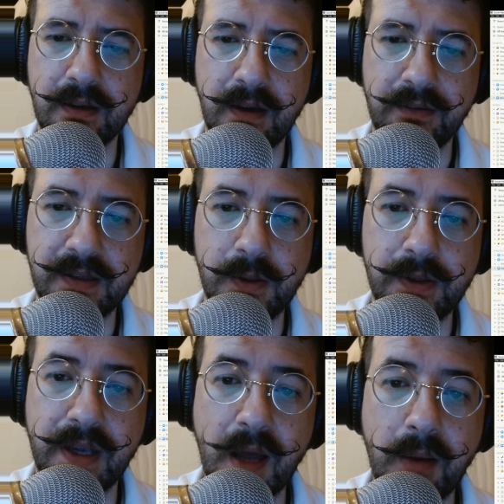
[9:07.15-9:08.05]
a
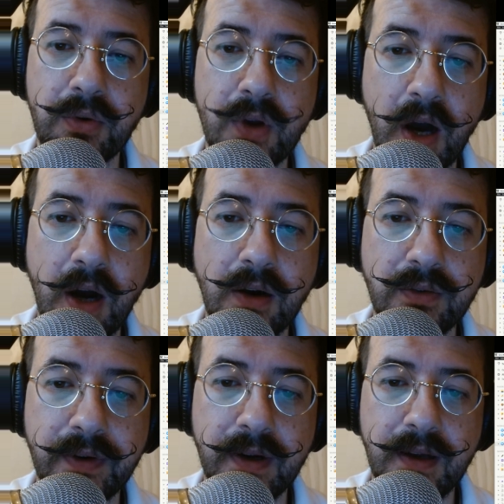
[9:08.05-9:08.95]
number of